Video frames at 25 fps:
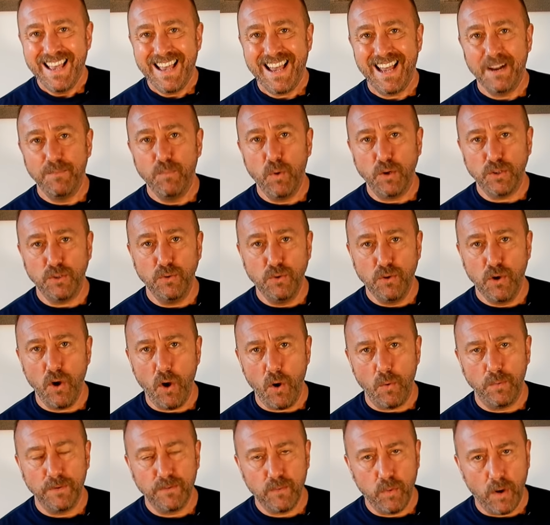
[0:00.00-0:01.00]
and what you
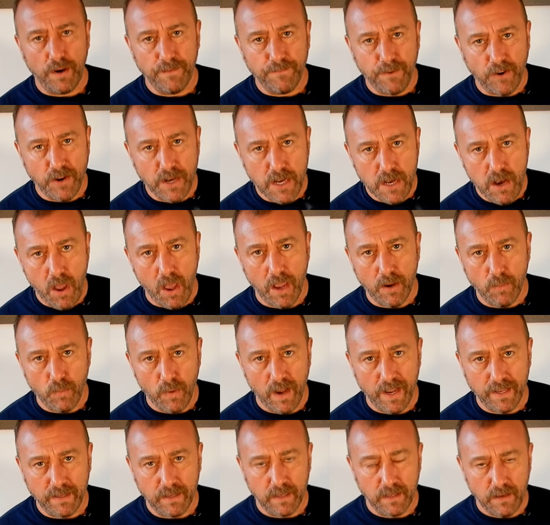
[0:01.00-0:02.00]
got was quite a very
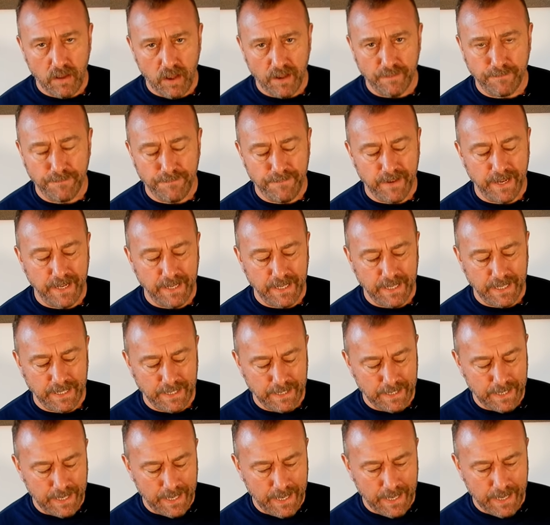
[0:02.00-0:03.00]
lightweight, light
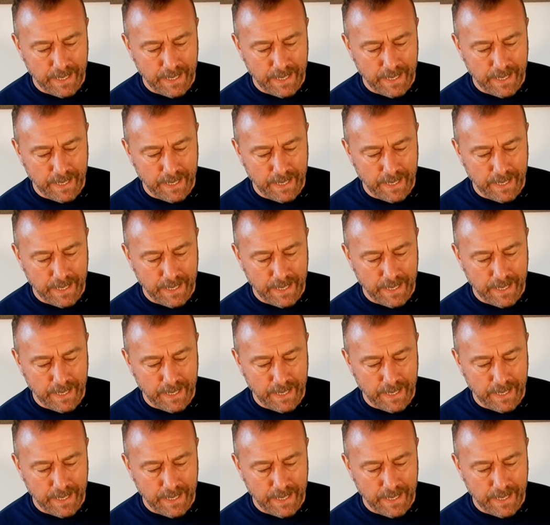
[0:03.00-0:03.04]
feeling